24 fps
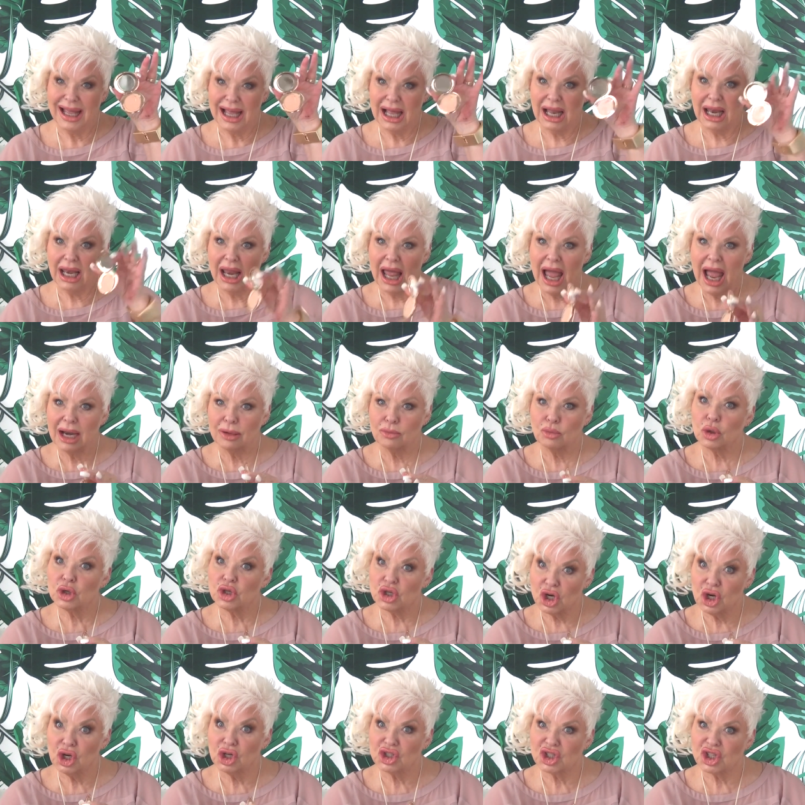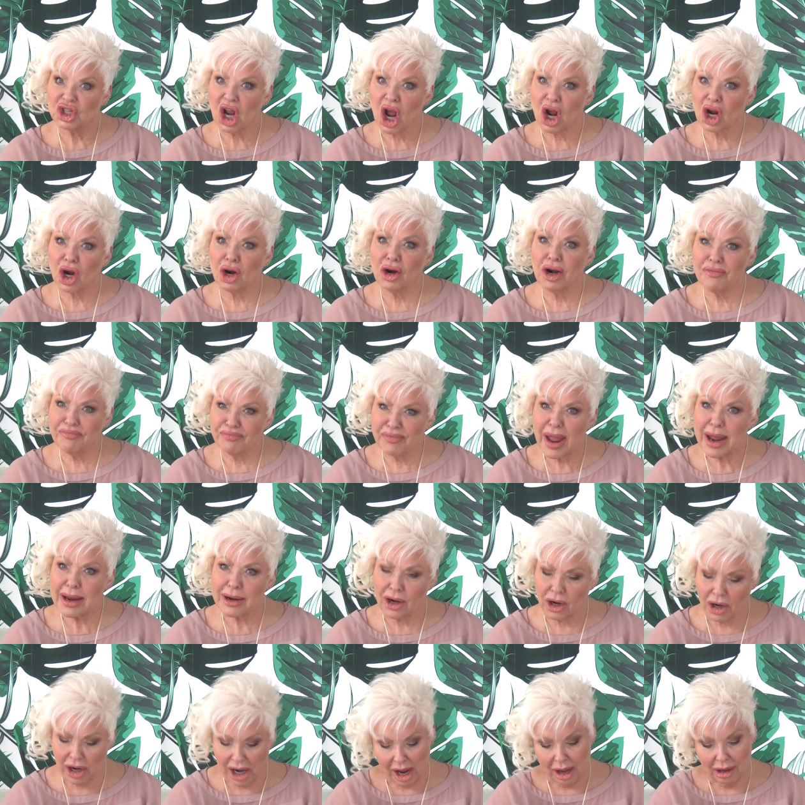a line where Sharon stuck her
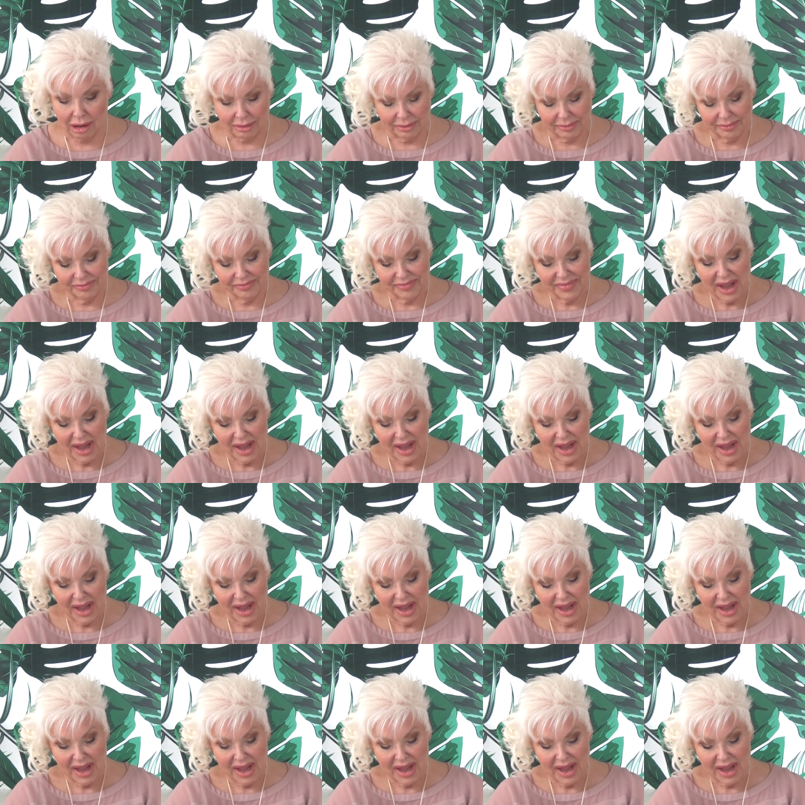fingernail.